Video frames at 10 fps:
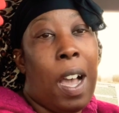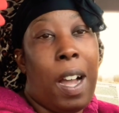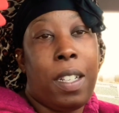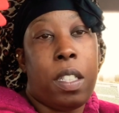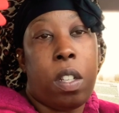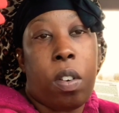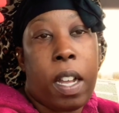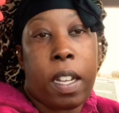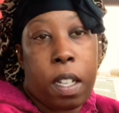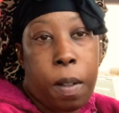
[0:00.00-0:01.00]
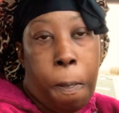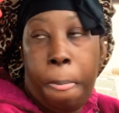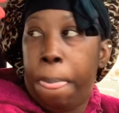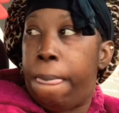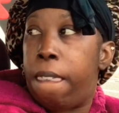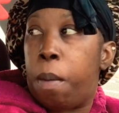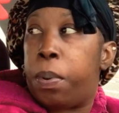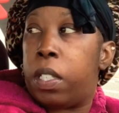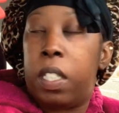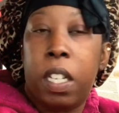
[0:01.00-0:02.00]
I just don't like the
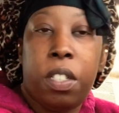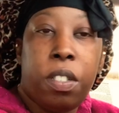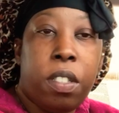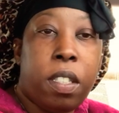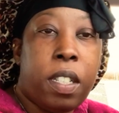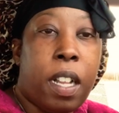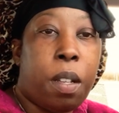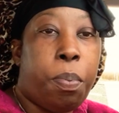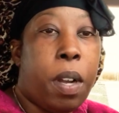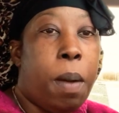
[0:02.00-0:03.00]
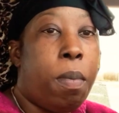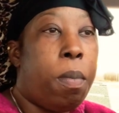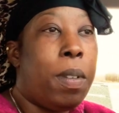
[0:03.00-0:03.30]
procedures. Is not the problem.